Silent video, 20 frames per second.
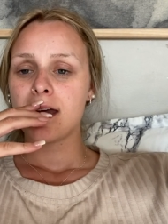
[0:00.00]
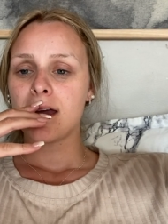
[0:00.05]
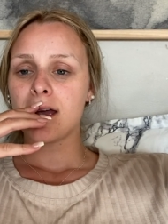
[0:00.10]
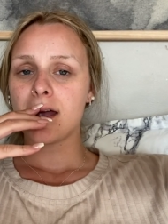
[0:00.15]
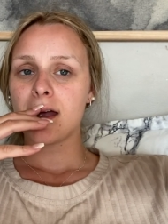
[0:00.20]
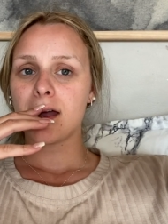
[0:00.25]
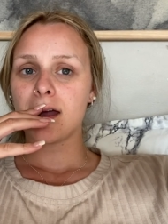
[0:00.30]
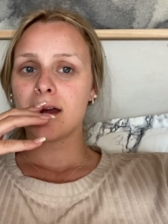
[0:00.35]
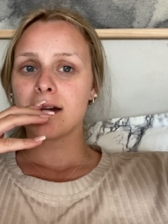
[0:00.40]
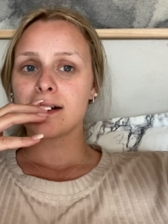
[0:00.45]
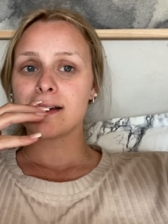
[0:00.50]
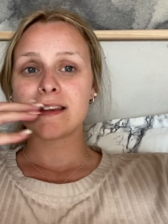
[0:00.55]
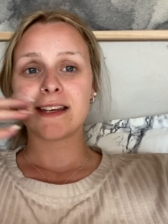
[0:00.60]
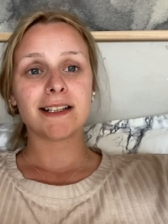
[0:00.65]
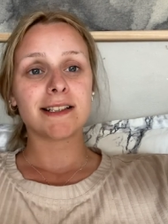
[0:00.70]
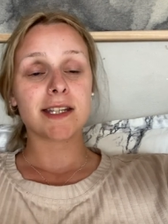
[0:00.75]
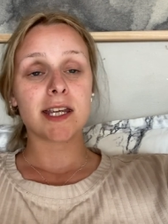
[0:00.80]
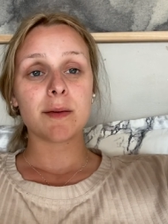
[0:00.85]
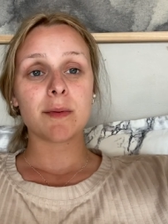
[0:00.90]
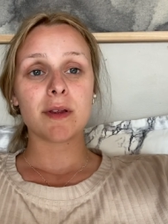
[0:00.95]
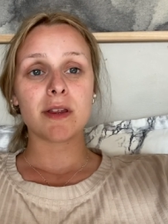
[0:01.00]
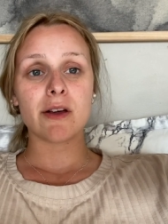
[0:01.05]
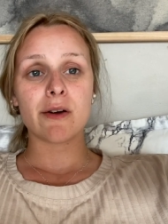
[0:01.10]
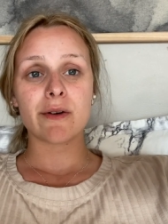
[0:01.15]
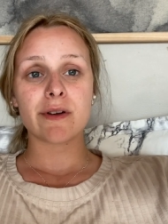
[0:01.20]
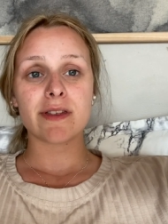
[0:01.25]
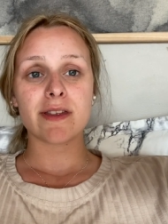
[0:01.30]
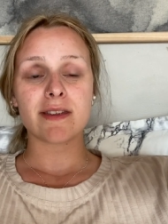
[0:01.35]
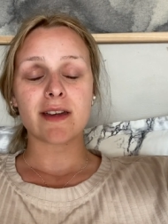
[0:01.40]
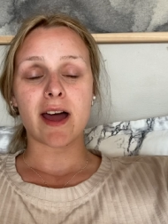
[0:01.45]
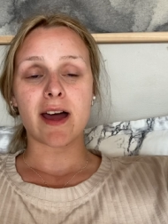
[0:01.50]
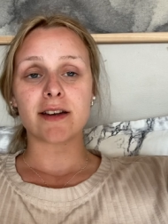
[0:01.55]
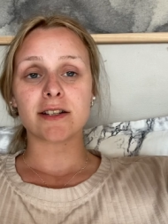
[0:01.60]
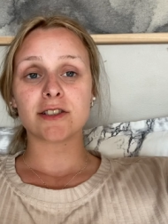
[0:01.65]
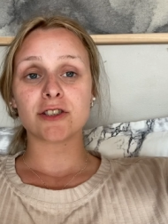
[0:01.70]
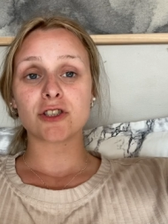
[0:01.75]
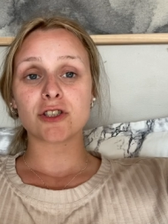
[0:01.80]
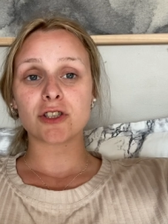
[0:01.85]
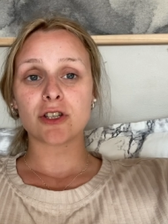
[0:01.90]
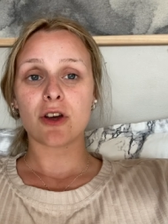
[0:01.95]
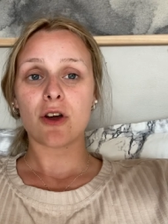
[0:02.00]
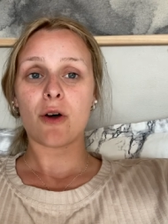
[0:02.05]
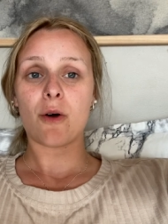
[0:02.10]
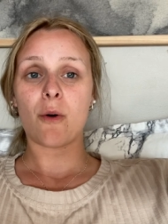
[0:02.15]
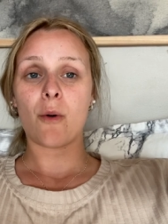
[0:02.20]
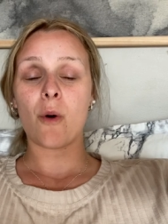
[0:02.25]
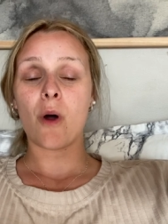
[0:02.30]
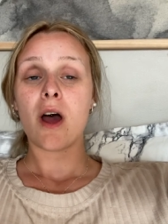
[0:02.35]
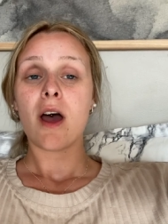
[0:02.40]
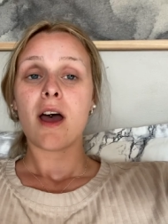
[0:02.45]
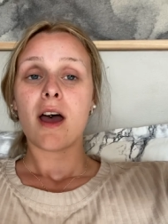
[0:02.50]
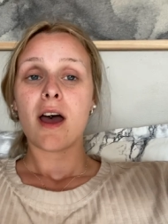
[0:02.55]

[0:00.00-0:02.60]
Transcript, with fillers: and i like to keep it lower than that so